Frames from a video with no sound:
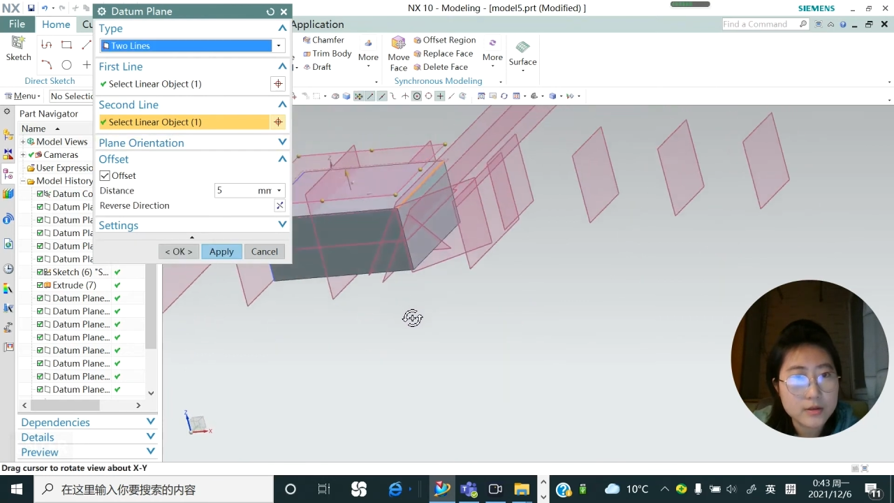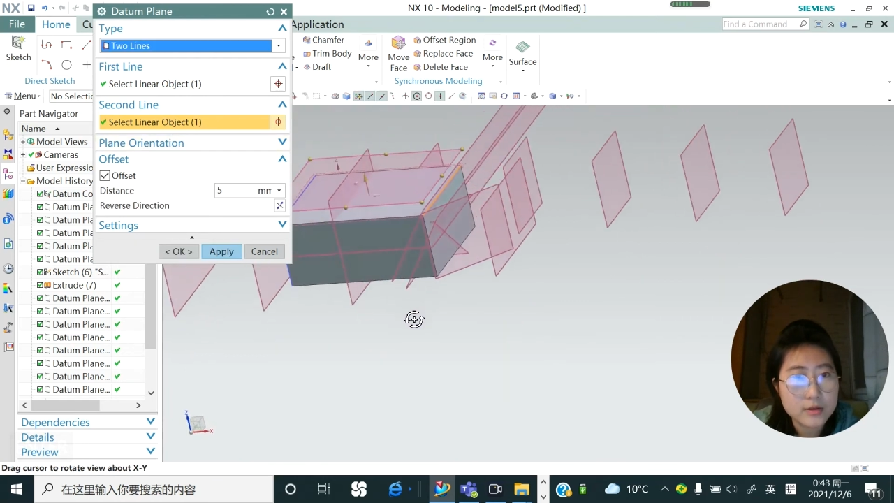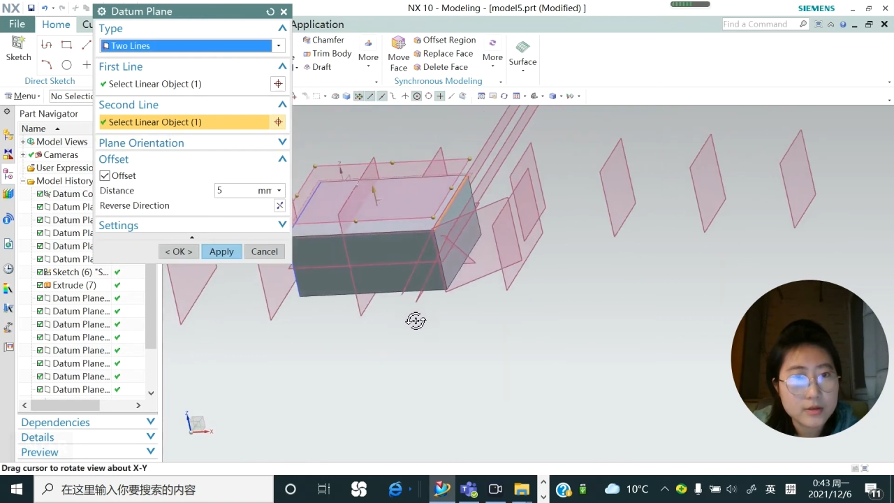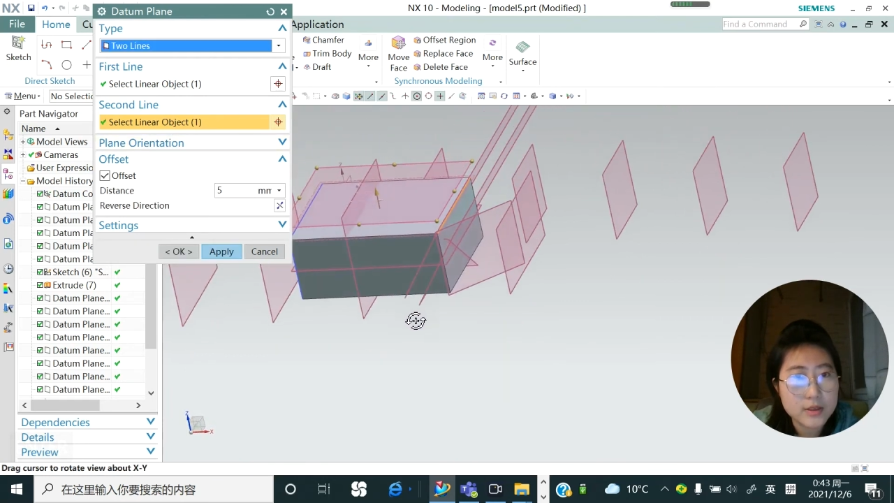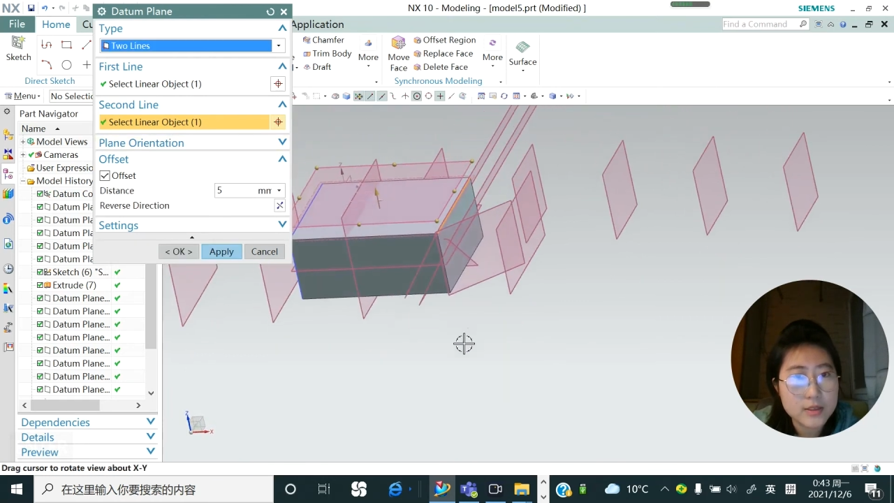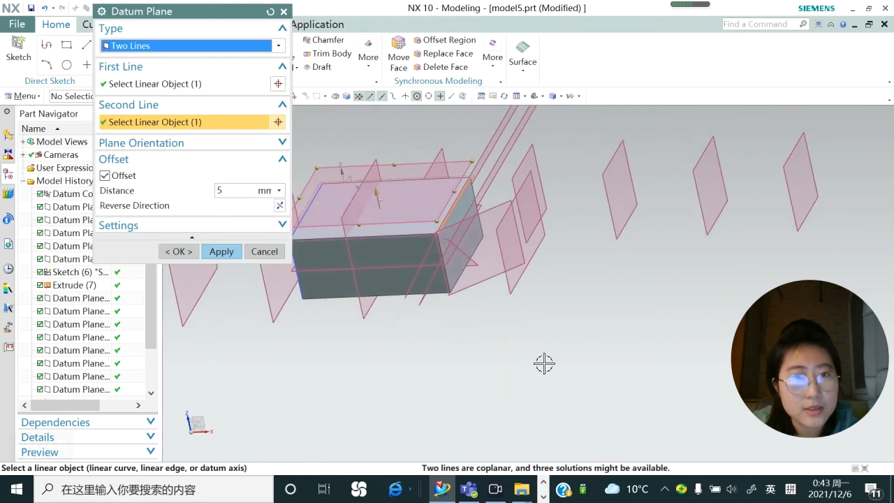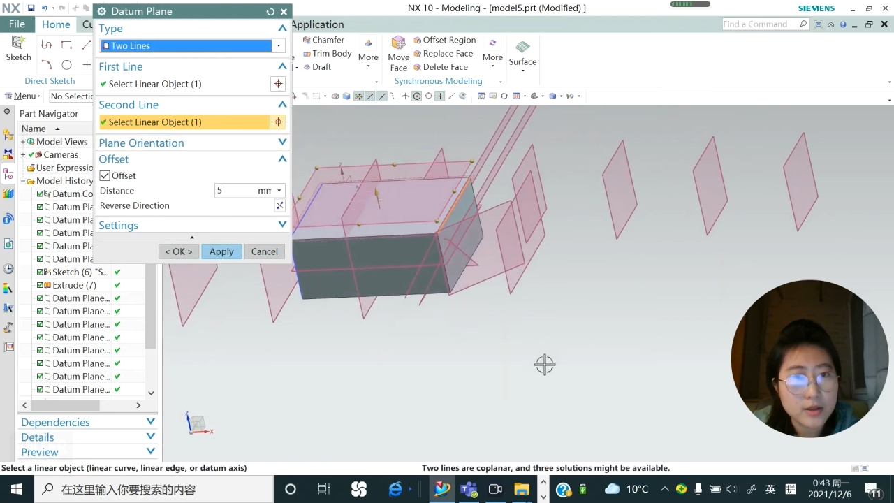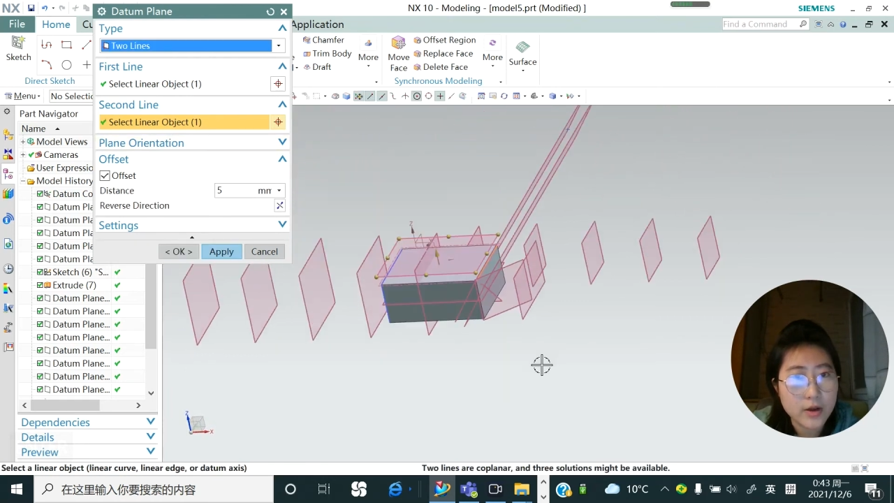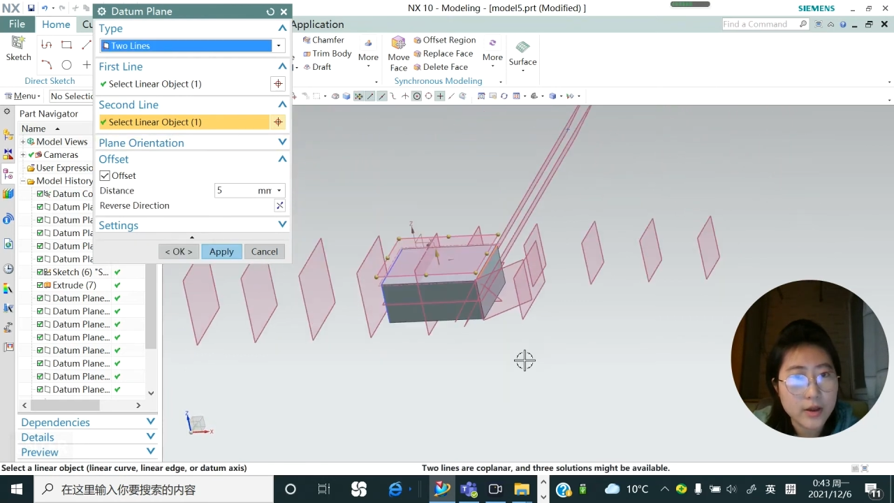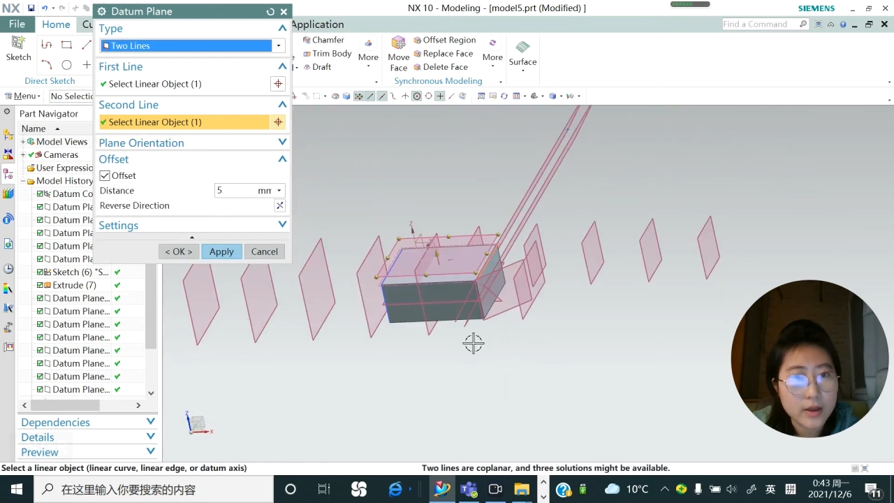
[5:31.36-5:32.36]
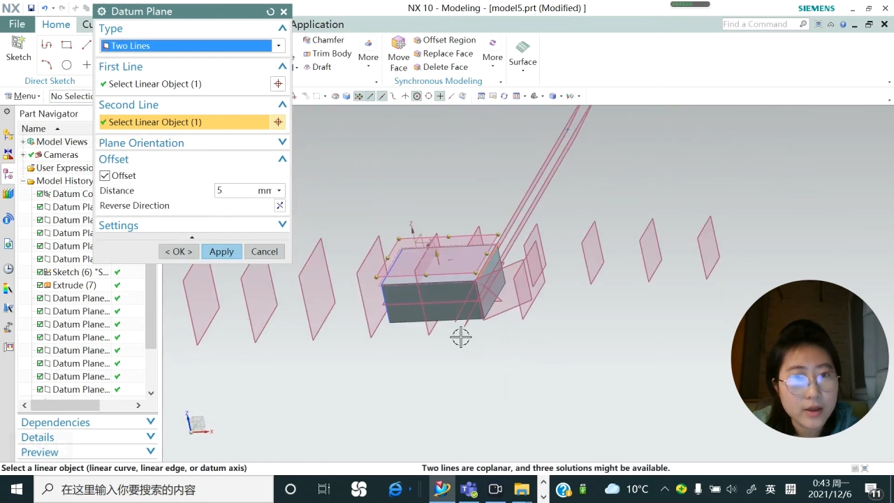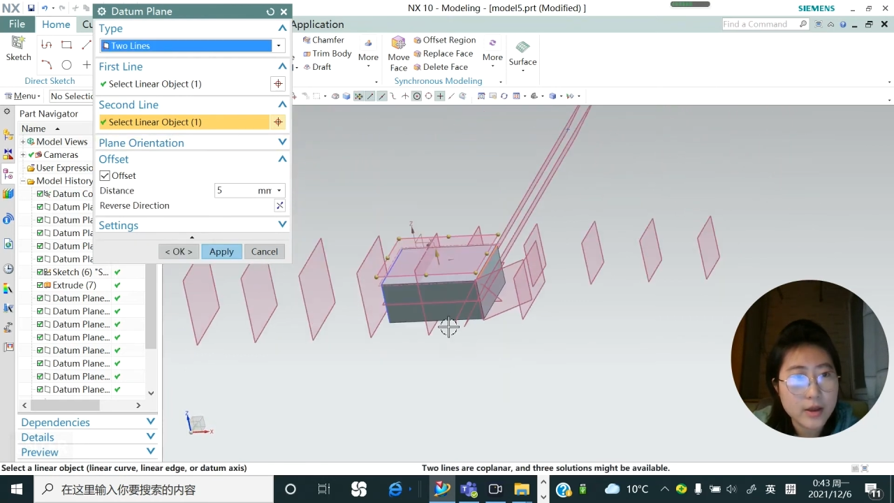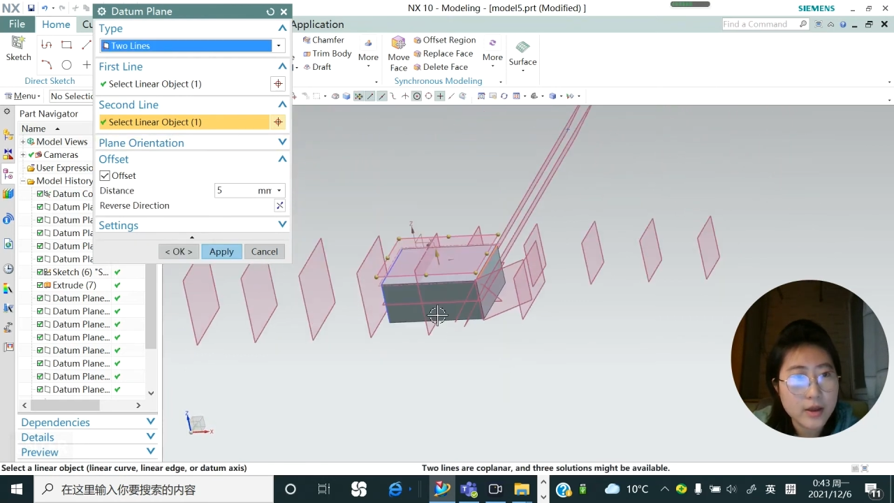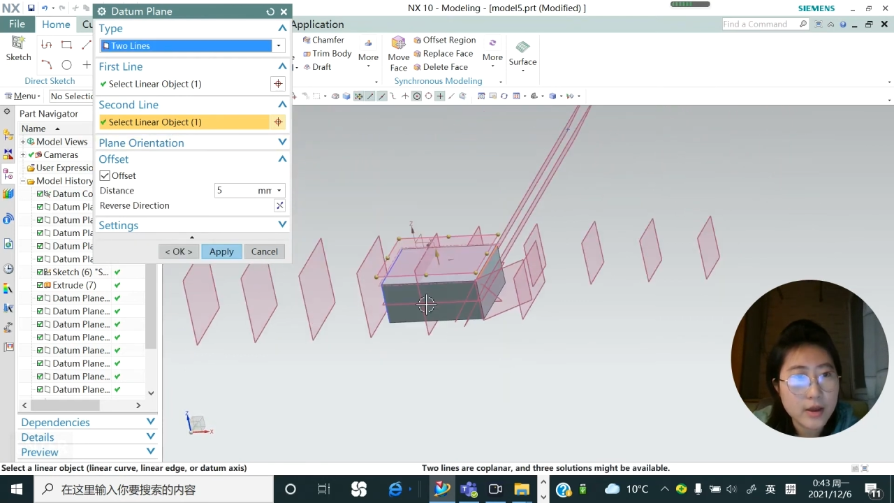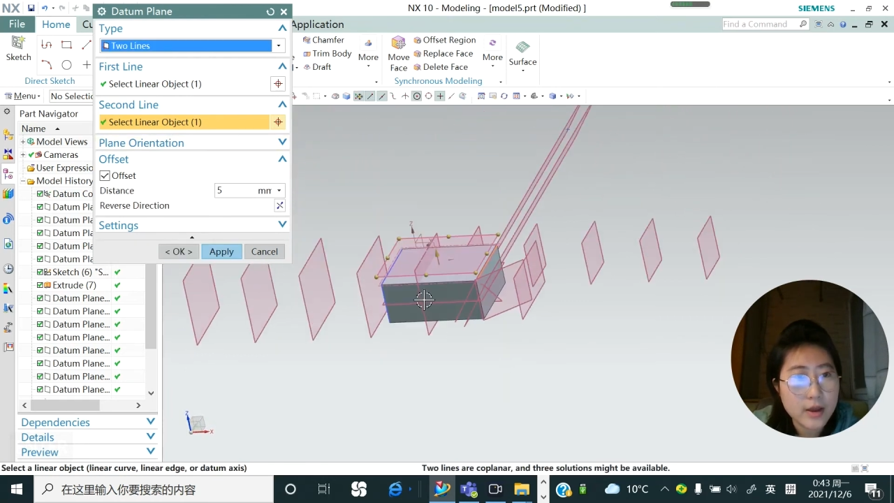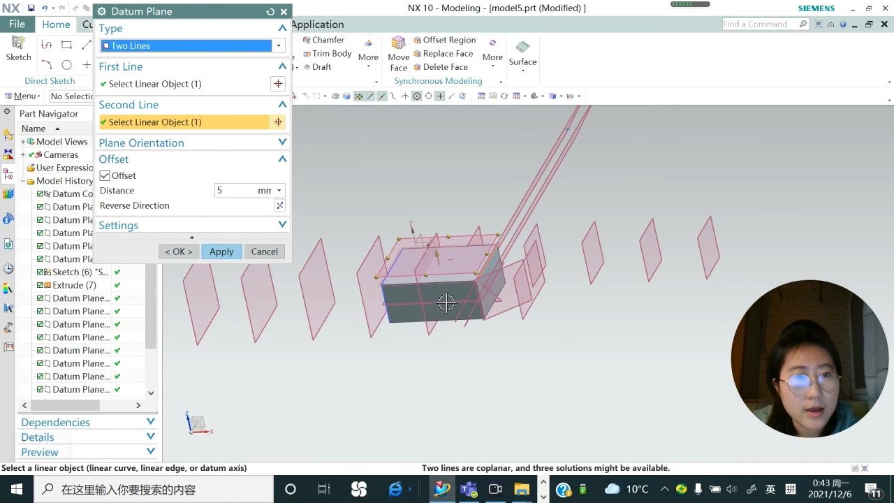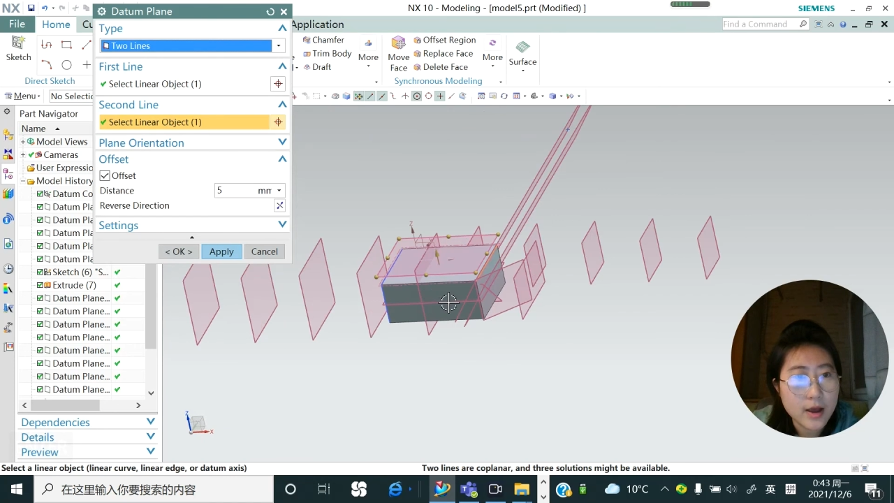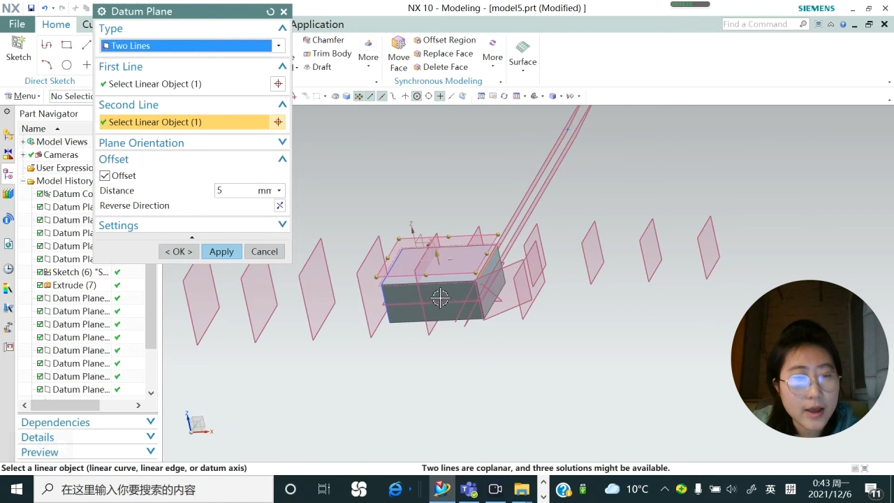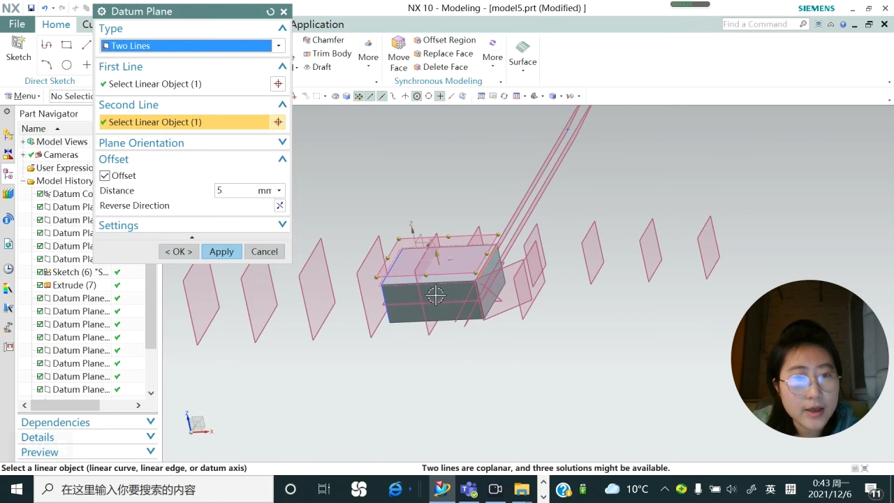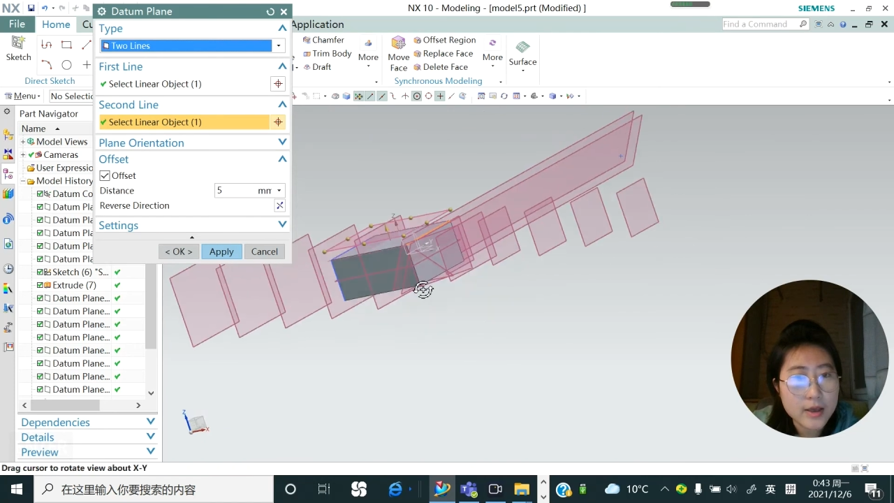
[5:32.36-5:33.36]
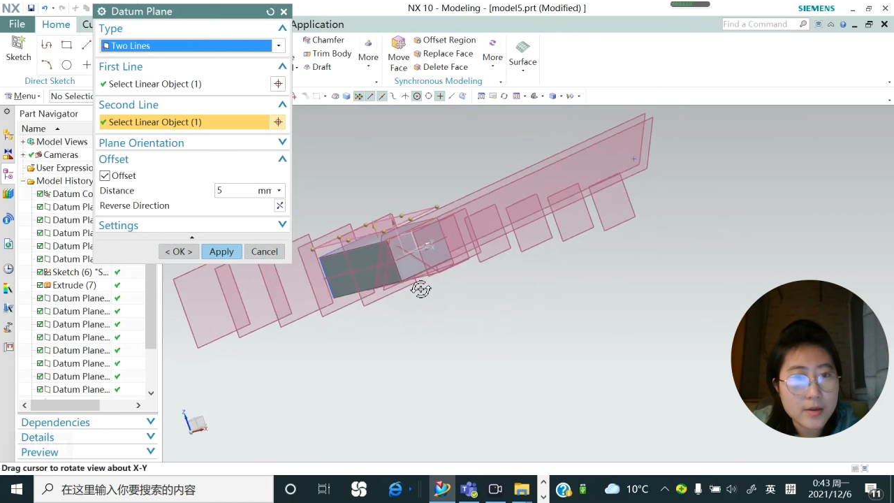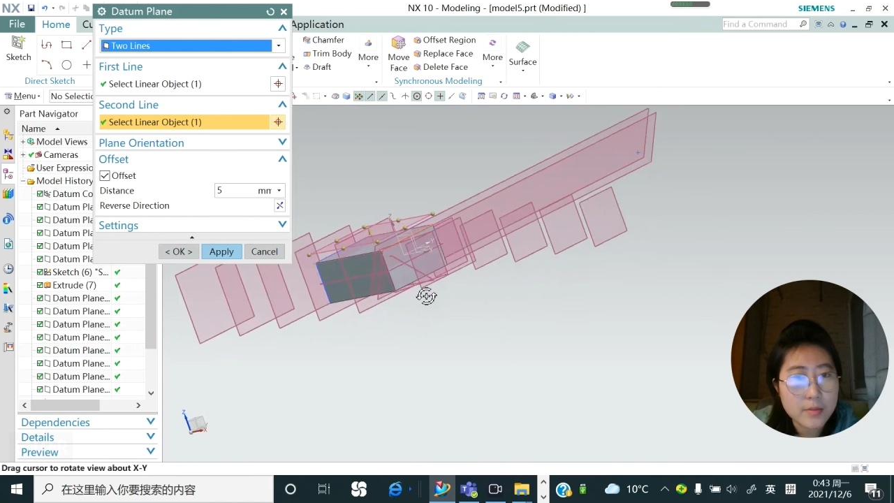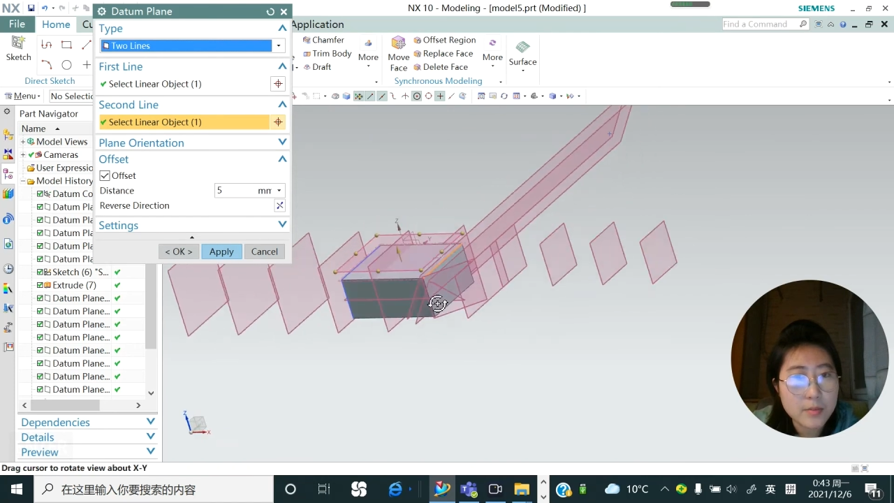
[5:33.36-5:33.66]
this line, I can,